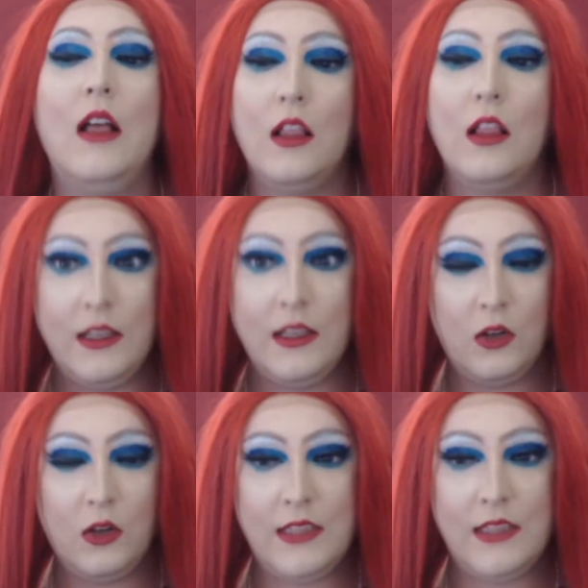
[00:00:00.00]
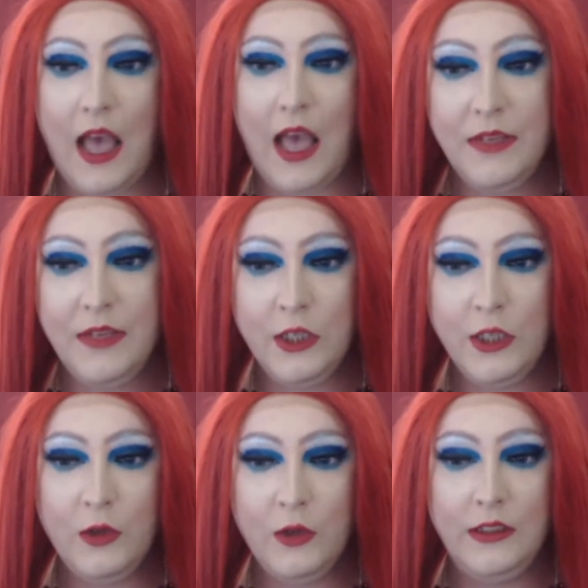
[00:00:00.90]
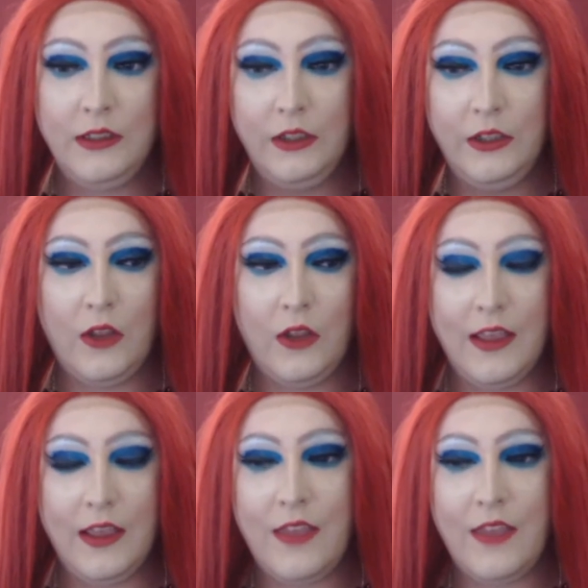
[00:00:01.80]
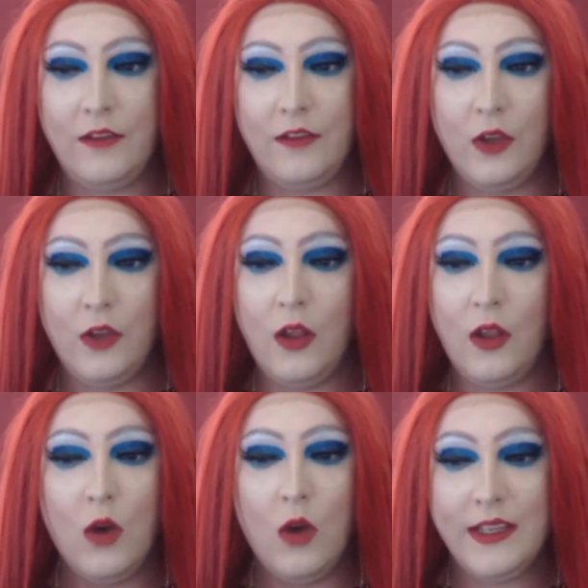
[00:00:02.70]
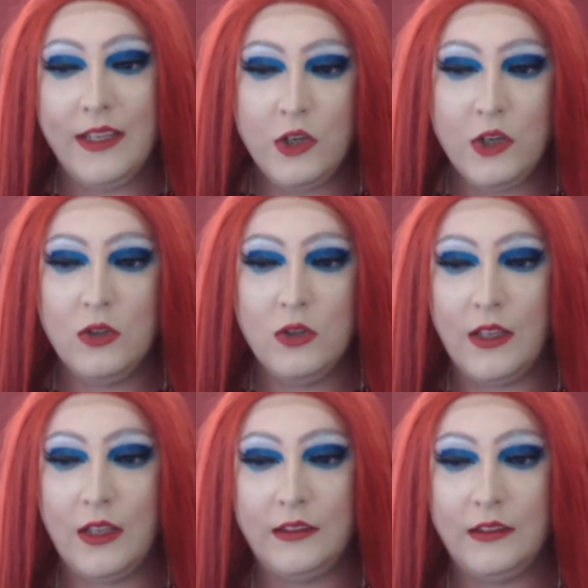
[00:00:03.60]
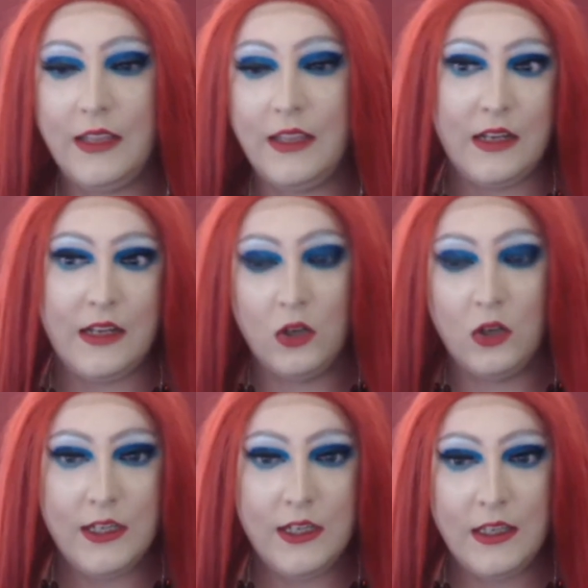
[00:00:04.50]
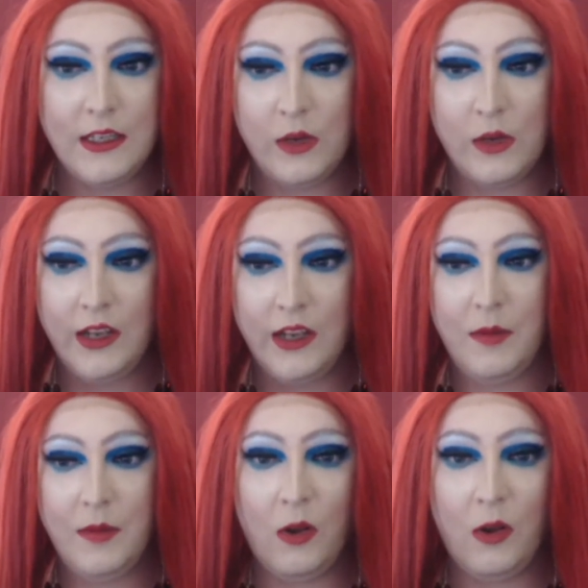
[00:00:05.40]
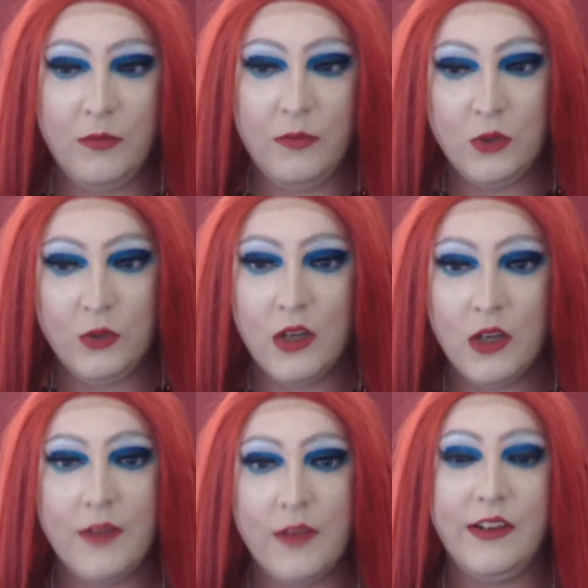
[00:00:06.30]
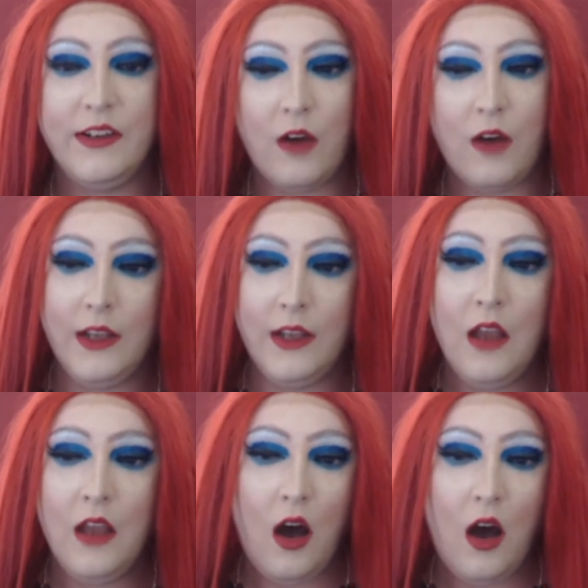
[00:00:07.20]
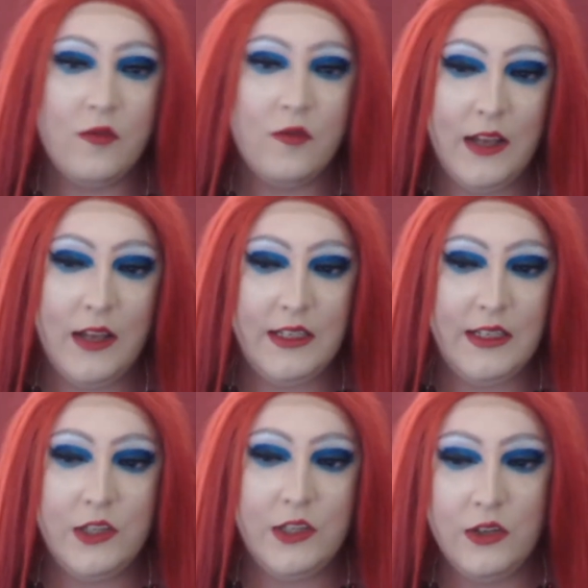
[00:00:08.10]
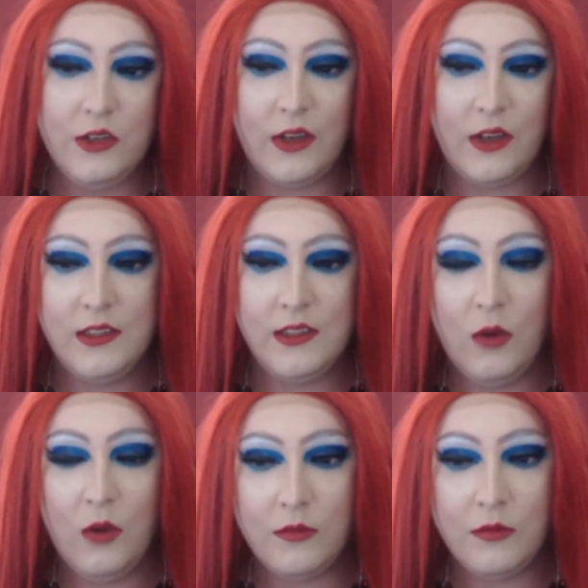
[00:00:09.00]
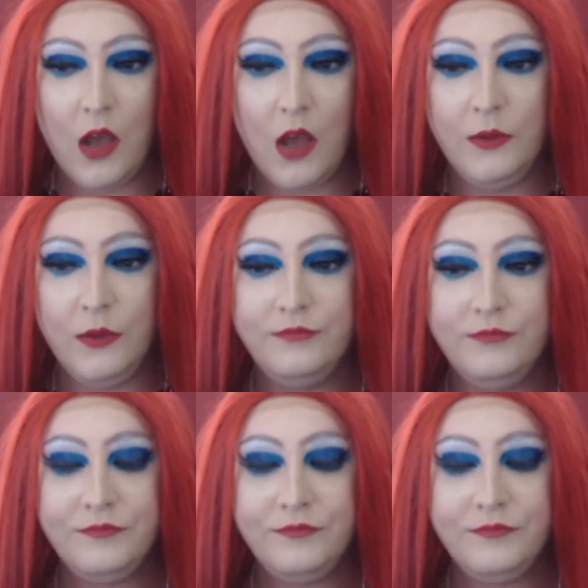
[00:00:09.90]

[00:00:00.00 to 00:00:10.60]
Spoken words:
like as long as they're happy to, and you know they have no like work issues, like their technology and that's working. I mean, my computer works perfectly fine. I've not had any issues, so I can still work from home,